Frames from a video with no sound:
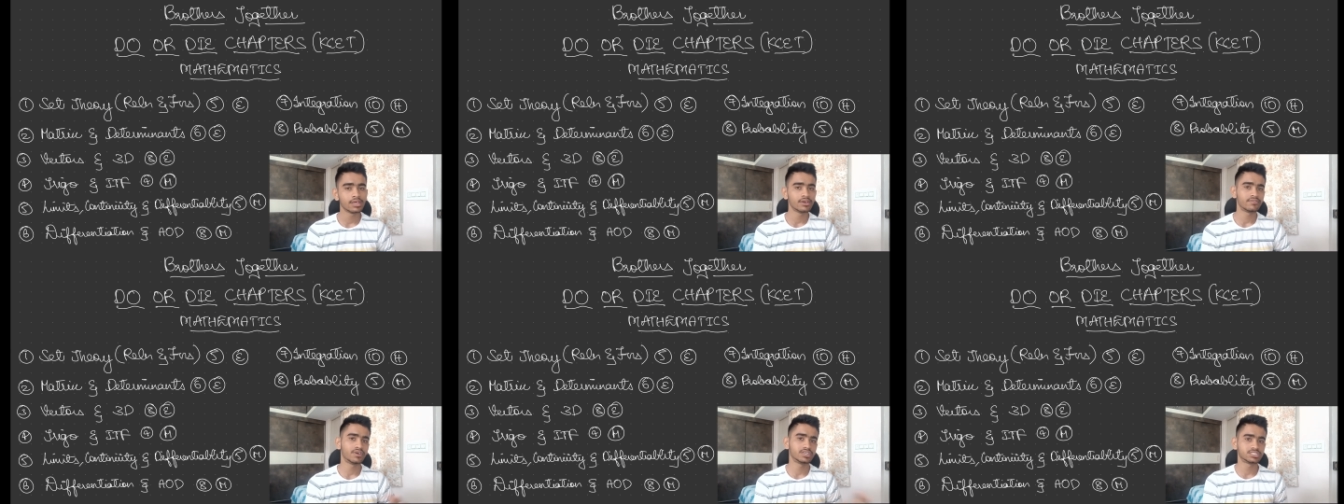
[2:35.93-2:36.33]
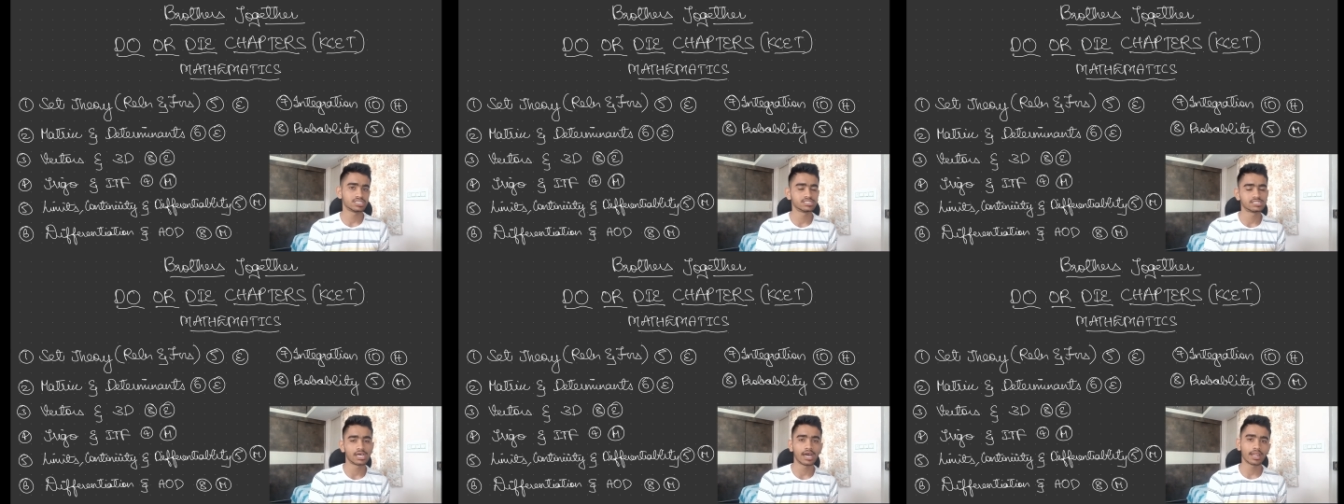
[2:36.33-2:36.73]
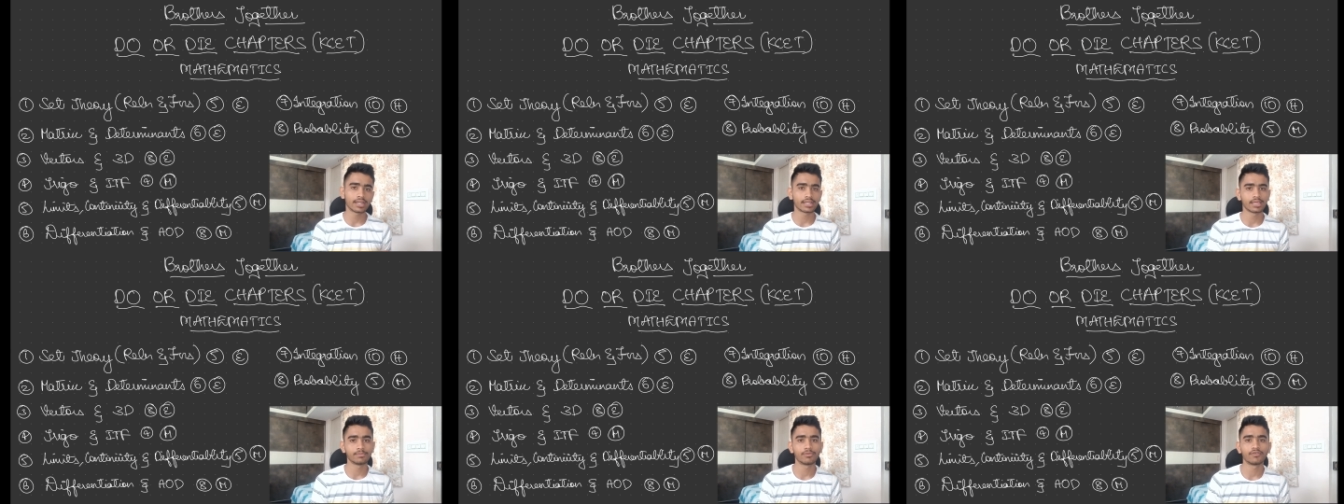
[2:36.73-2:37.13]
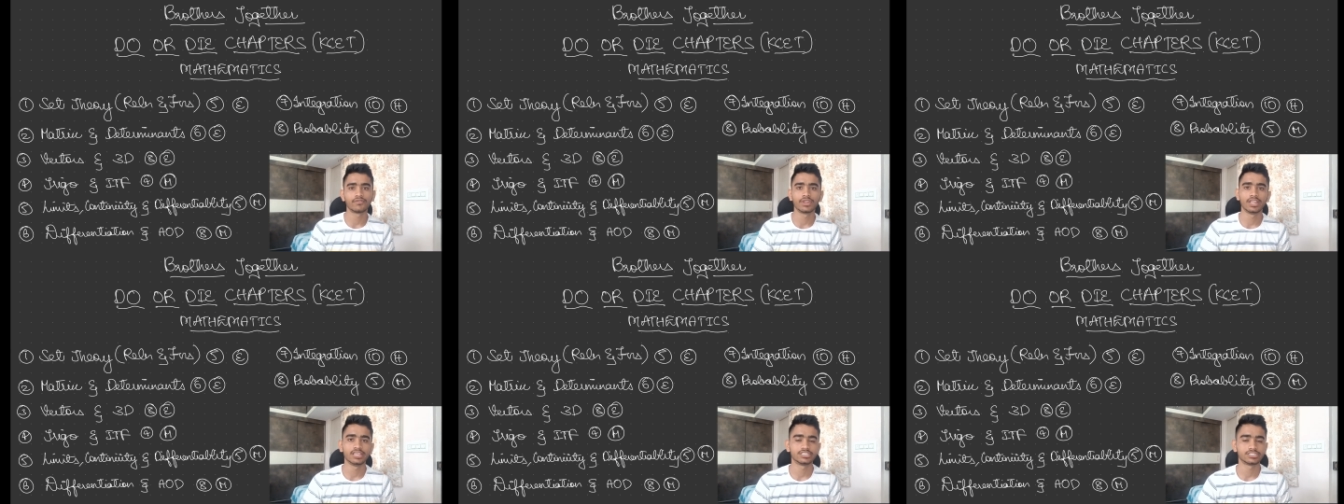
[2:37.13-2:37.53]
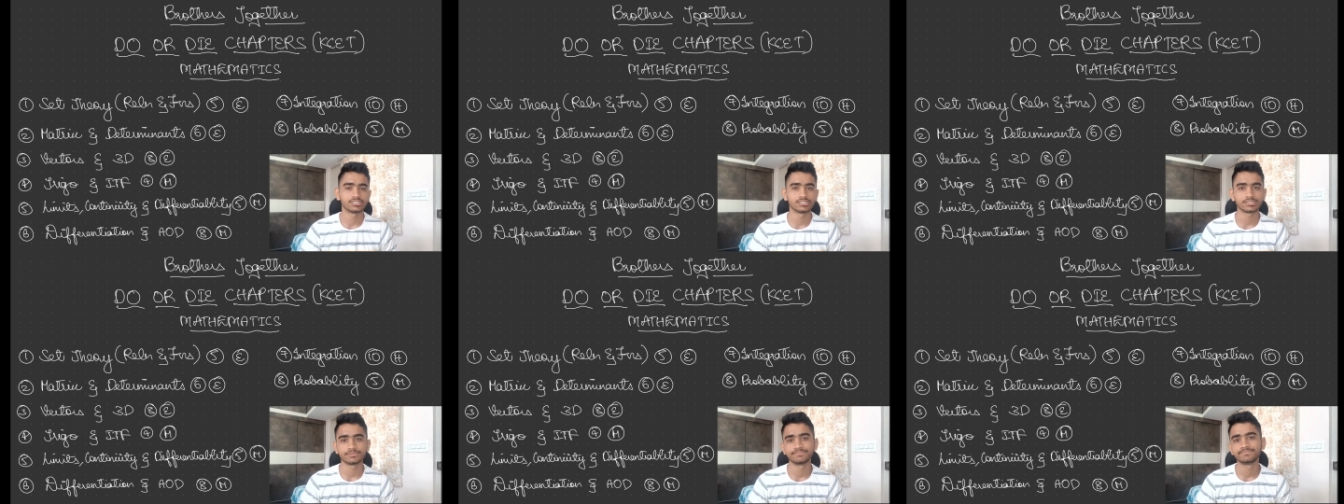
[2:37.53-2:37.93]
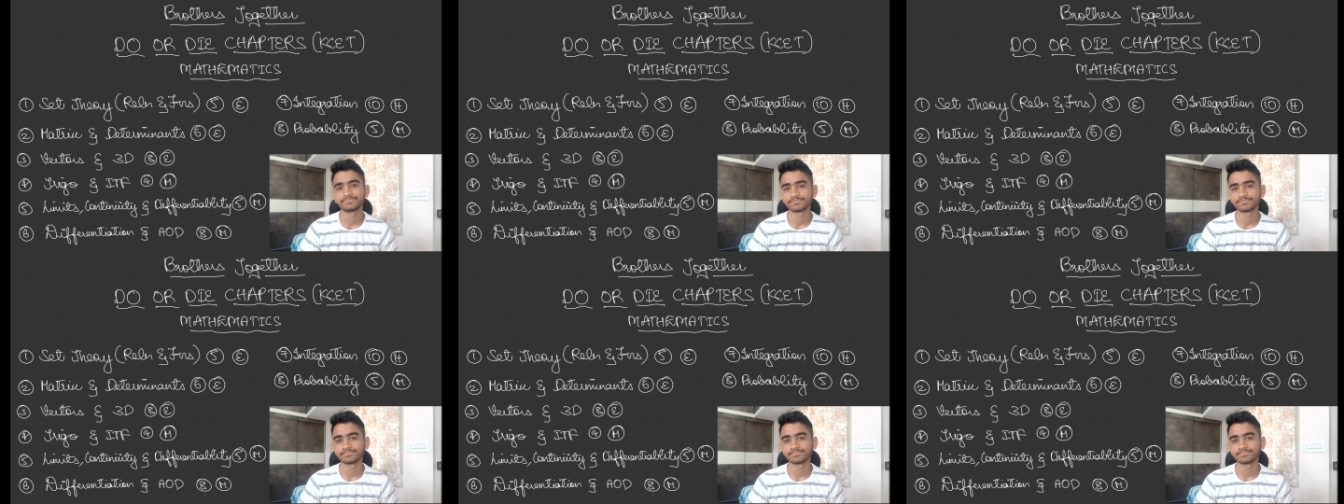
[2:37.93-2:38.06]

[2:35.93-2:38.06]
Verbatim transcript: functions are a type of relations